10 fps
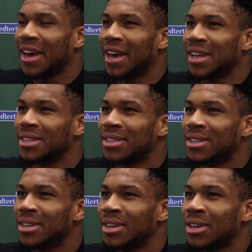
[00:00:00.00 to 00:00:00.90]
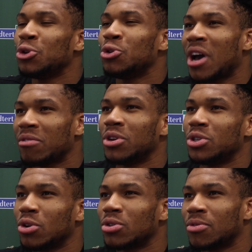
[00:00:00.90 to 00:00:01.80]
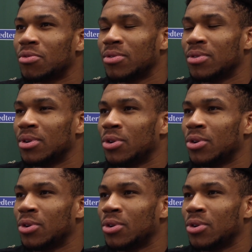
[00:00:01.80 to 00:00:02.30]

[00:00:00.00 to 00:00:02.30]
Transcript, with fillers: and you have the result of